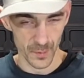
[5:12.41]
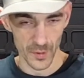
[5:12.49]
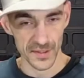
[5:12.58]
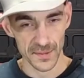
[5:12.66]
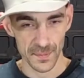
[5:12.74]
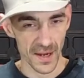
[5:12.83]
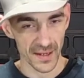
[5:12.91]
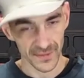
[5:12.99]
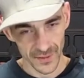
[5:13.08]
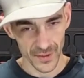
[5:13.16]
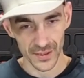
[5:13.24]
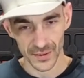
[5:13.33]

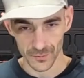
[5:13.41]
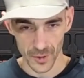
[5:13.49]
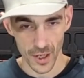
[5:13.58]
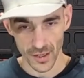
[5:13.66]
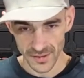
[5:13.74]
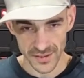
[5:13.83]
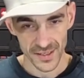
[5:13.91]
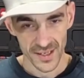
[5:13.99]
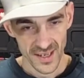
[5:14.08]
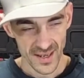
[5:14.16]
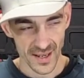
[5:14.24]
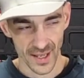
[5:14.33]
porcupine-looking rust,
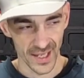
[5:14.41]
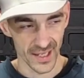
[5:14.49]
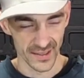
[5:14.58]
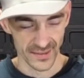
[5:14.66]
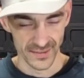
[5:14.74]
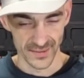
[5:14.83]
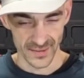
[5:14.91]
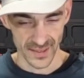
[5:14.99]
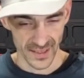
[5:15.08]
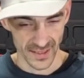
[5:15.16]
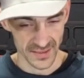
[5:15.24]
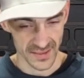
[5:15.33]
and
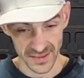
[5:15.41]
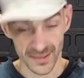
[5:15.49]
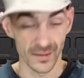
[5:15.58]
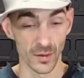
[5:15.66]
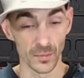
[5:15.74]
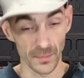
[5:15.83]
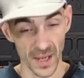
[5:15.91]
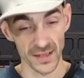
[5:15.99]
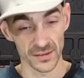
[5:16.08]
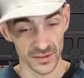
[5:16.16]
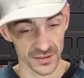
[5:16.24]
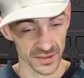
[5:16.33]
it's still
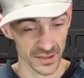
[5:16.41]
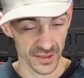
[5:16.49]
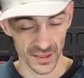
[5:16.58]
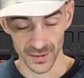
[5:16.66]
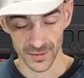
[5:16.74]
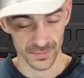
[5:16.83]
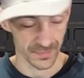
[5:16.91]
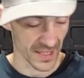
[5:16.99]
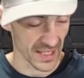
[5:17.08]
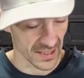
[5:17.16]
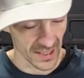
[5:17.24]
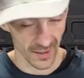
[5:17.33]
metal. So you're
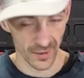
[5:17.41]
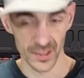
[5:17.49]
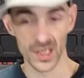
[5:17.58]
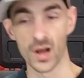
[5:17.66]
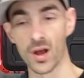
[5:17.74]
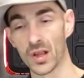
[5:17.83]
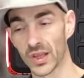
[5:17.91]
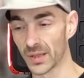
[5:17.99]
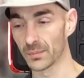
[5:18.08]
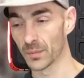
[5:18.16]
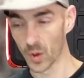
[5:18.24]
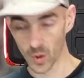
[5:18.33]
inhaling all
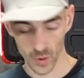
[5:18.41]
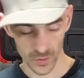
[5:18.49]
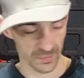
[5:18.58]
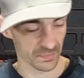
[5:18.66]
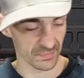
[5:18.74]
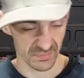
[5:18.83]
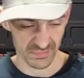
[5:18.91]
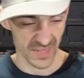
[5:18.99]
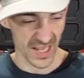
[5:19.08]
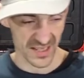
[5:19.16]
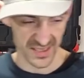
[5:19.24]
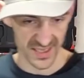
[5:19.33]
them old,
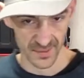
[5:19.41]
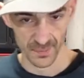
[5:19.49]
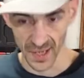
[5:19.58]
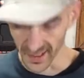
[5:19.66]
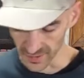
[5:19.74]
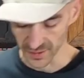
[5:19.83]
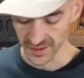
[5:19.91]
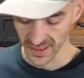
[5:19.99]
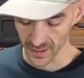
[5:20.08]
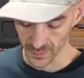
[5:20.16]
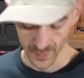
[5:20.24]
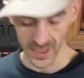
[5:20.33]
nasty metals that
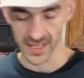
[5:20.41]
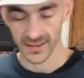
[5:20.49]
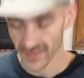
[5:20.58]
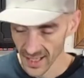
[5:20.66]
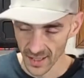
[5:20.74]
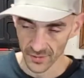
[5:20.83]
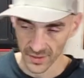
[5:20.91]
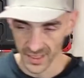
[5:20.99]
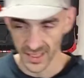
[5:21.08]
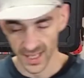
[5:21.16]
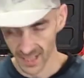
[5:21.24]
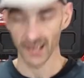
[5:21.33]
are breaking down and
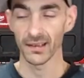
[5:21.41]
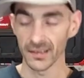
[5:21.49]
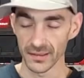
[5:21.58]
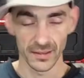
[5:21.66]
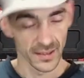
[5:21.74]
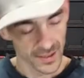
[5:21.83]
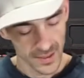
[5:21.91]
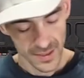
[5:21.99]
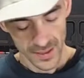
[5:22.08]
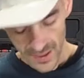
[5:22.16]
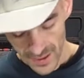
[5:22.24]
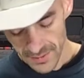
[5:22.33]
decaying, and
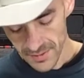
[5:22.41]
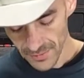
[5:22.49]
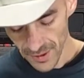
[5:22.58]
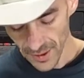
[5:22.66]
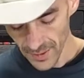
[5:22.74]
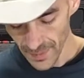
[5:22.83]
it's really